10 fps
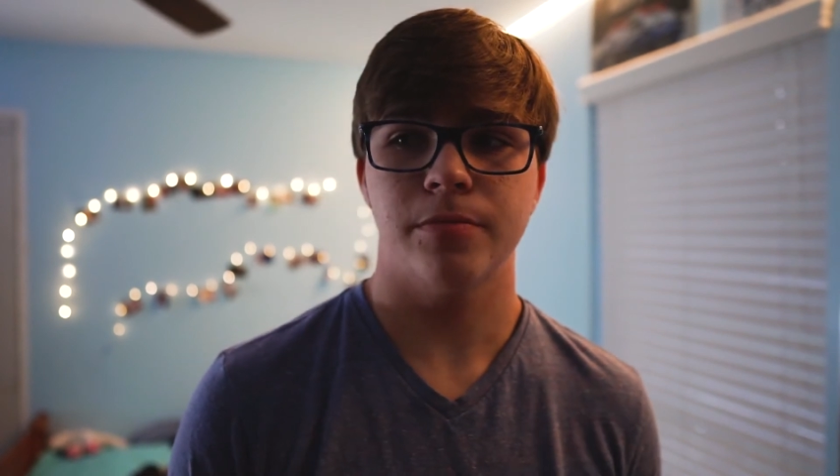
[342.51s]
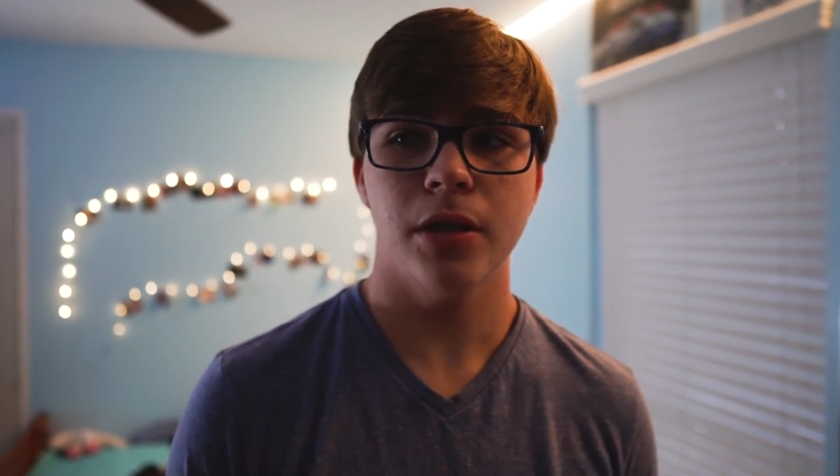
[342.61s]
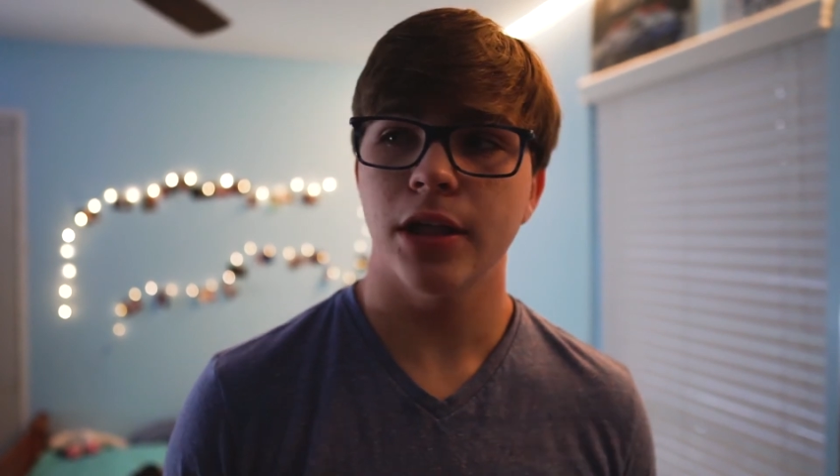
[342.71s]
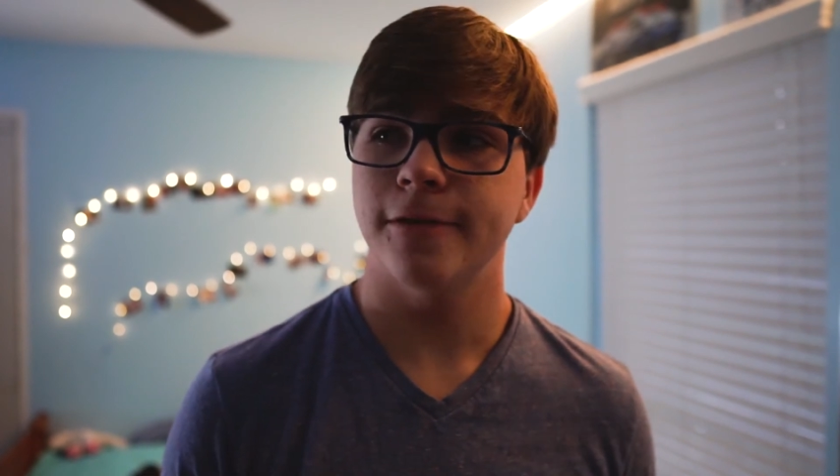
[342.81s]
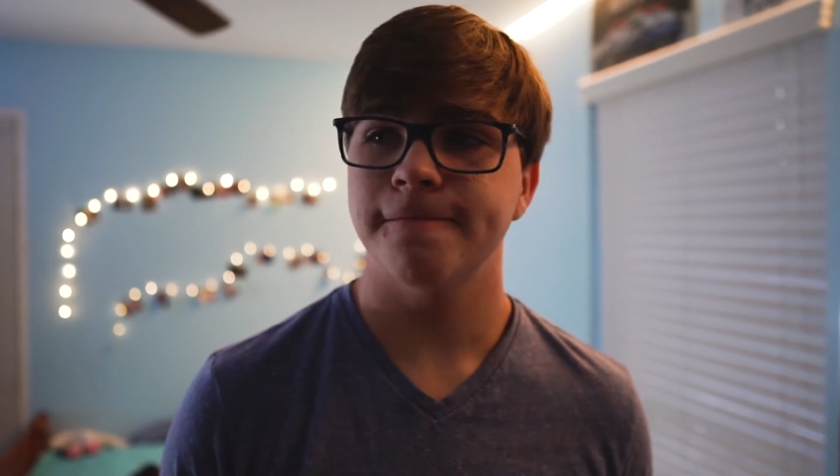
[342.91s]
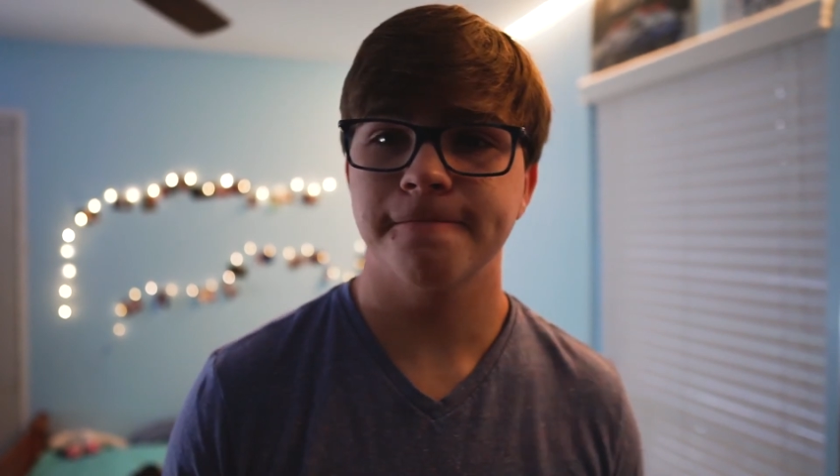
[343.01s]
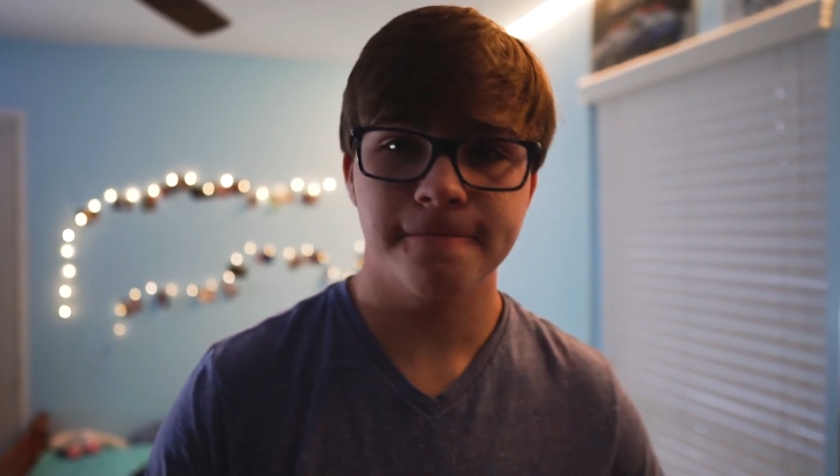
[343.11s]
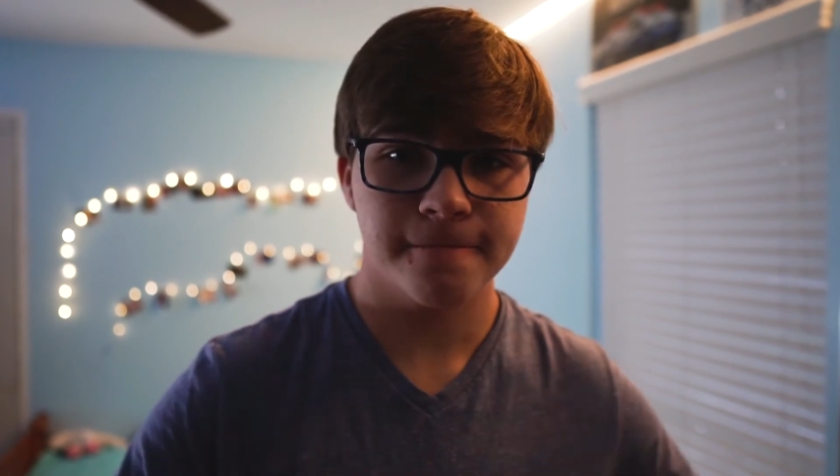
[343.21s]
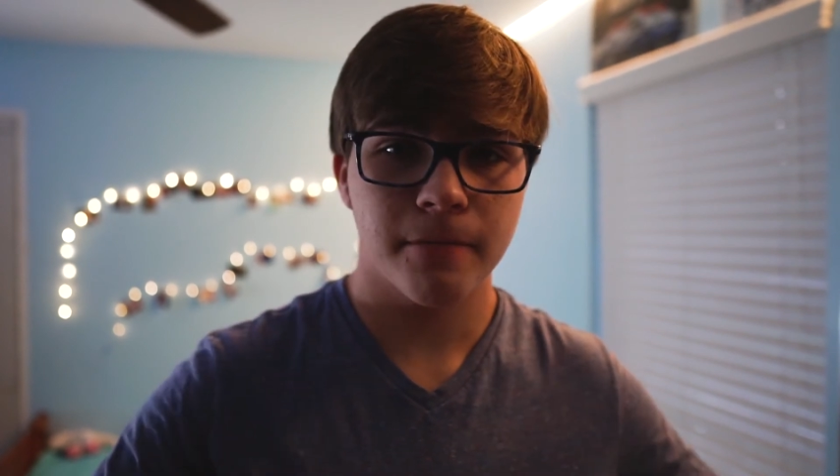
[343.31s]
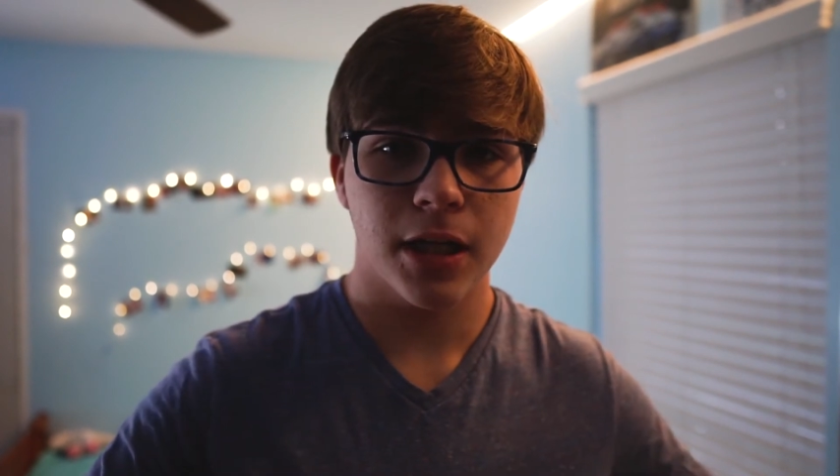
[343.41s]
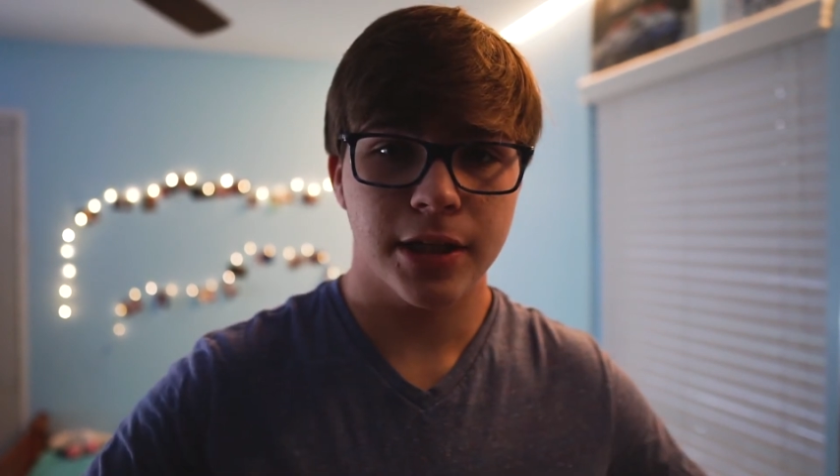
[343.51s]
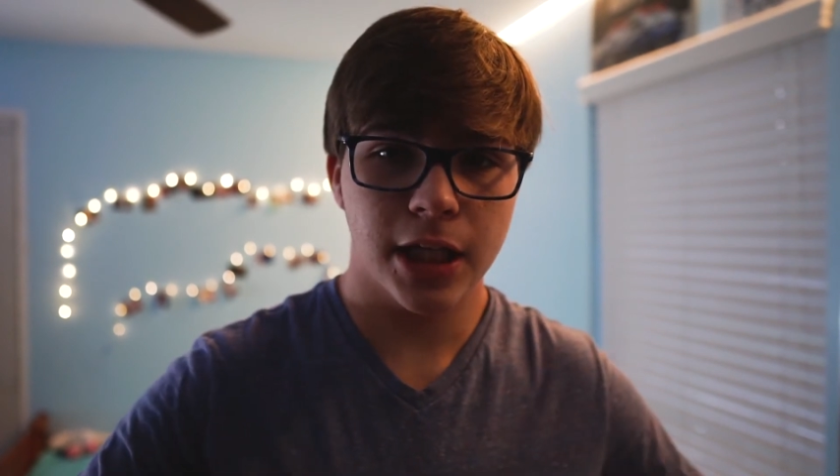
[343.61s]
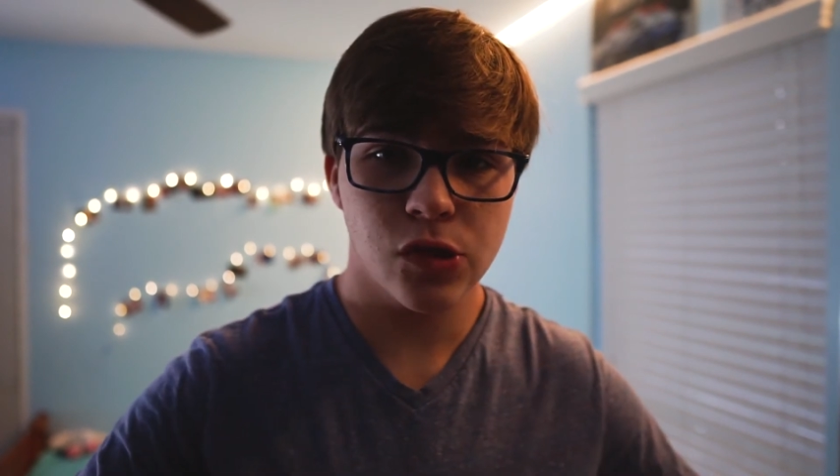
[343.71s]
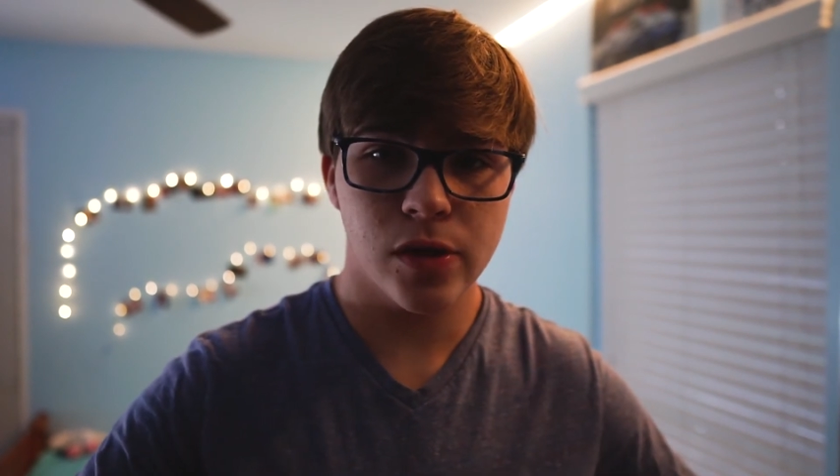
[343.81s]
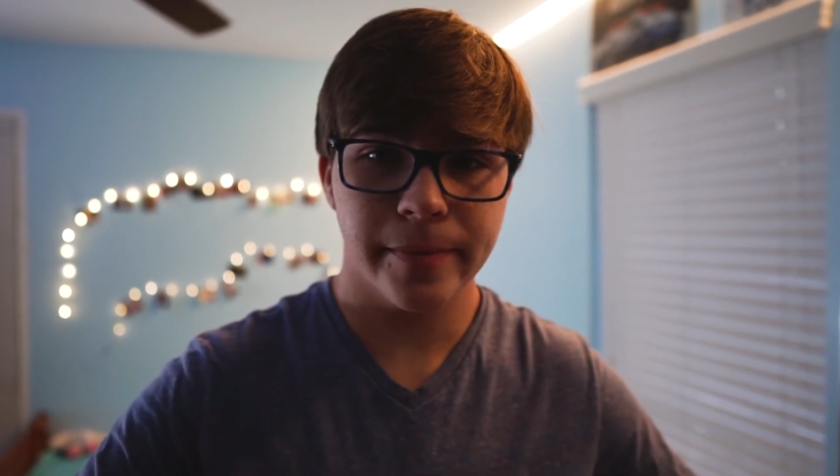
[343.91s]
But
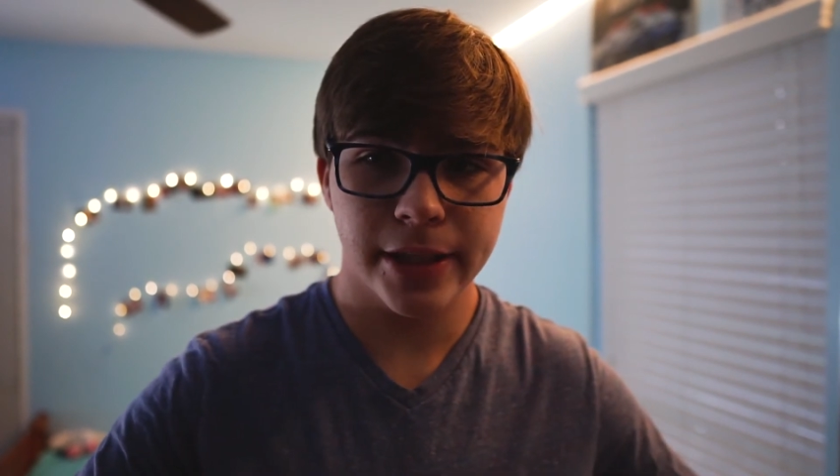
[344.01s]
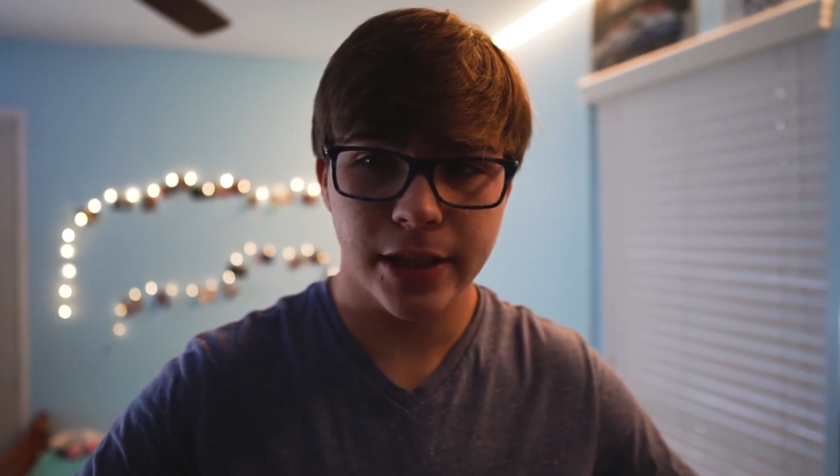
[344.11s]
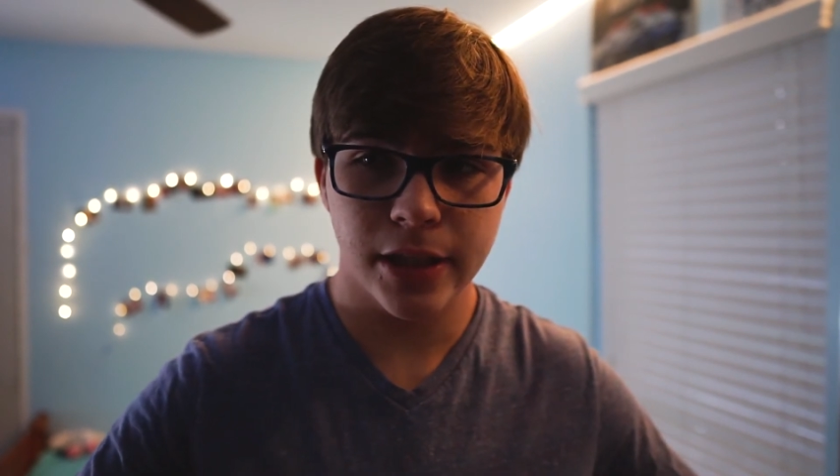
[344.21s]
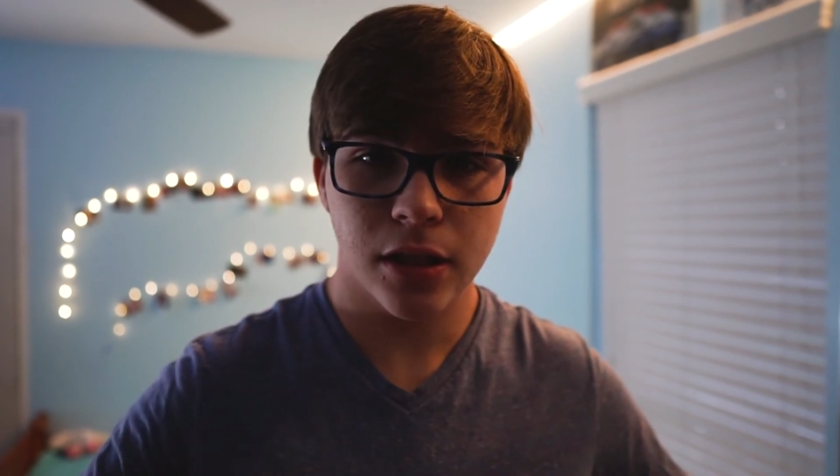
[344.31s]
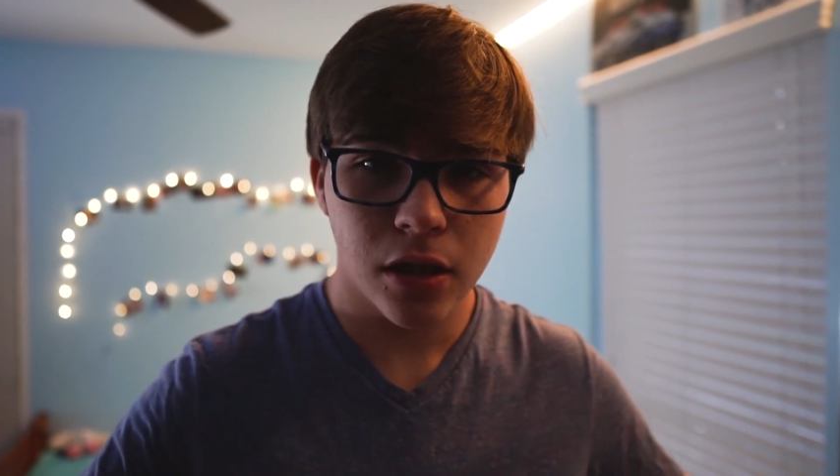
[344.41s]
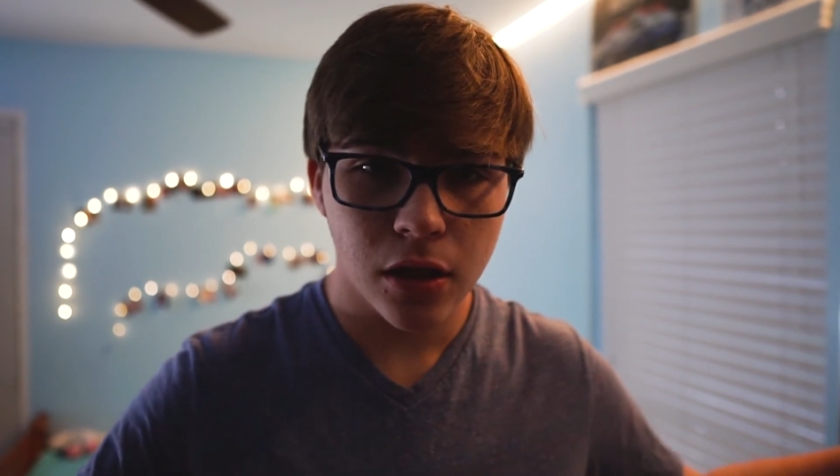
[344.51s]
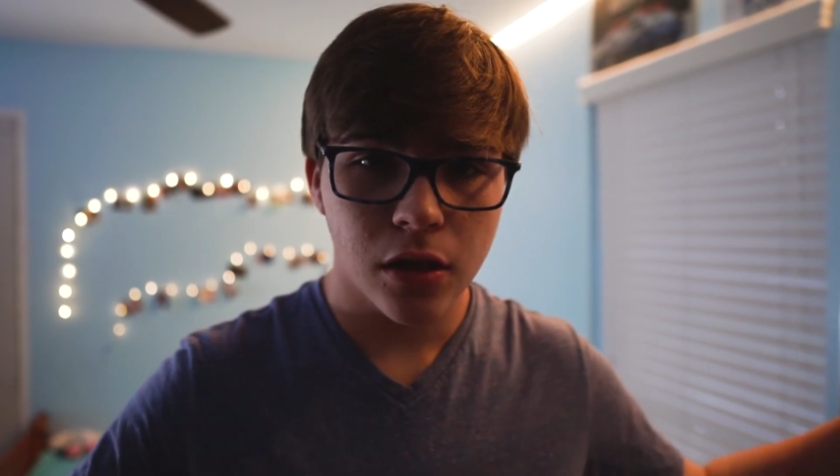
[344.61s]
that's what I'm getting.